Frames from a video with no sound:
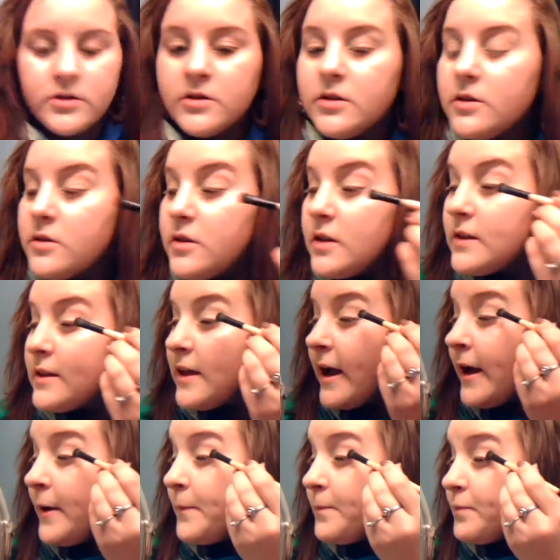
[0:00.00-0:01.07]
just going to take
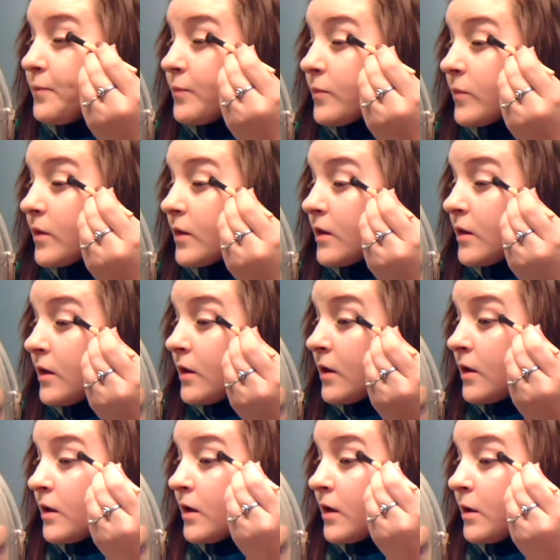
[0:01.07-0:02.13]
that
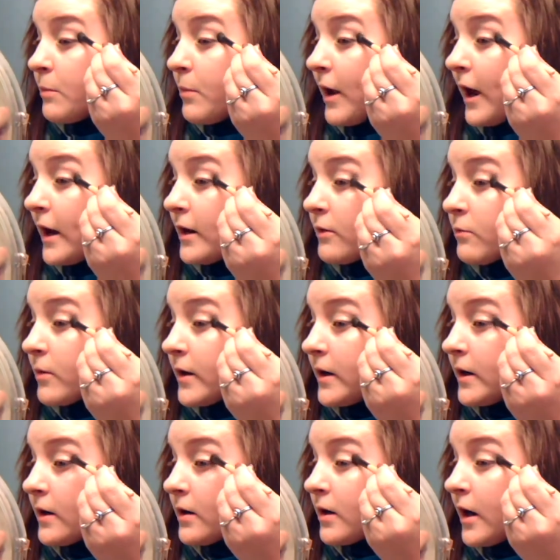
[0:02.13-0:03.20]
and pat it
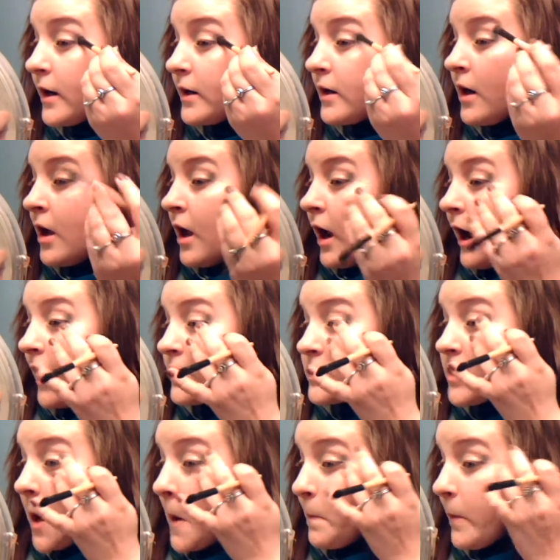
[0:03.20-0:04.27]
right here. And
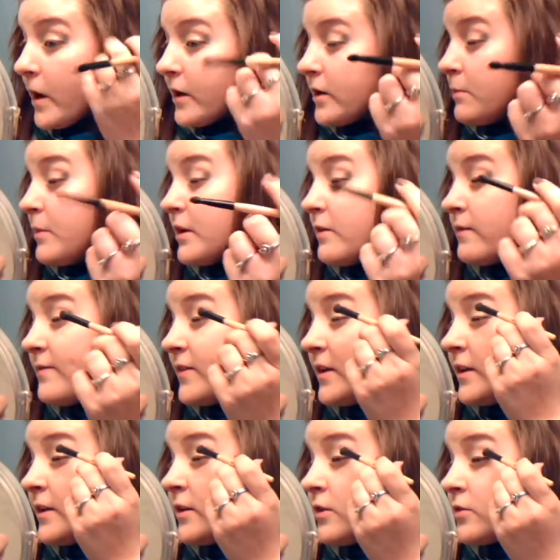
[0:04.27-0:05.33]
actually, I'm not going to make a
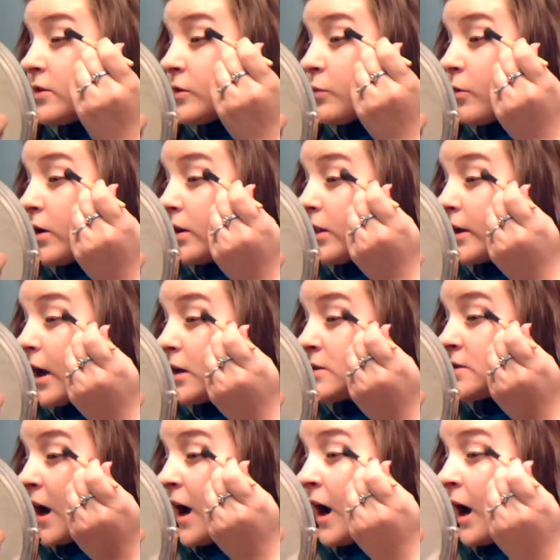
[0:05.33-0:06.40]
V. You just want like a
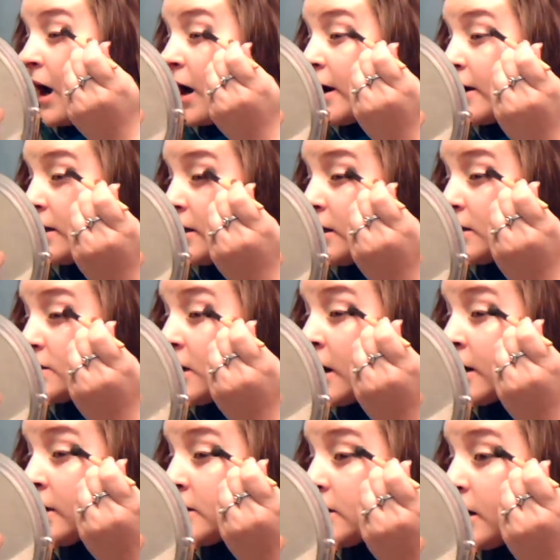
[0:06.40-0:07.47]
tiny,
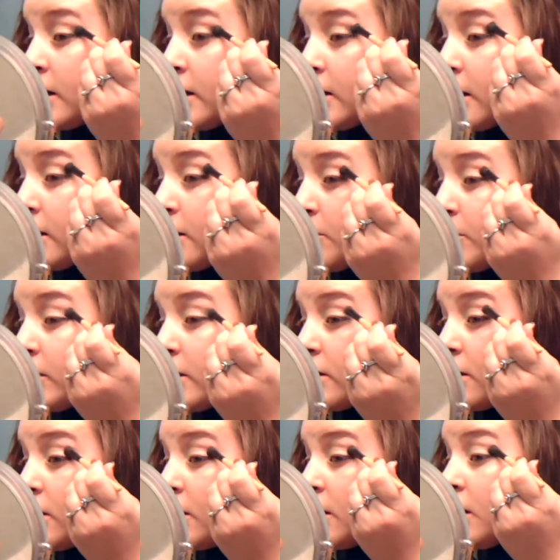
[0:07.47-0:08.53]
tiny, tiny, tiny
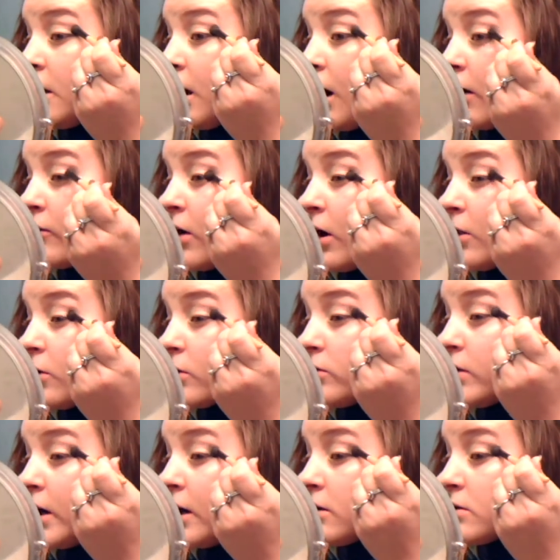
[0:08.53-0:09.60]
bit of color
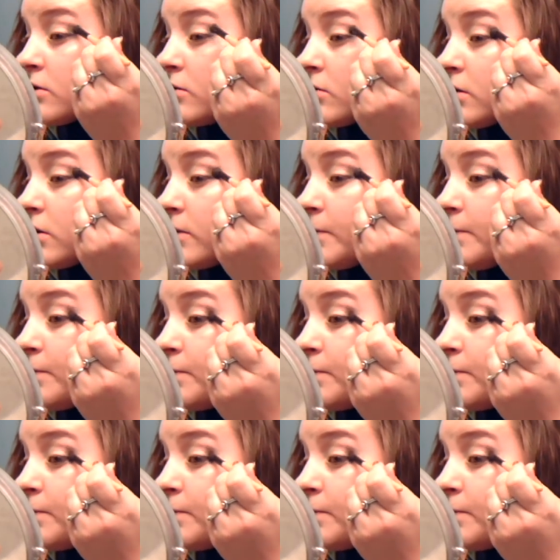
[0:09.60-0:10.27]
on the outer corner.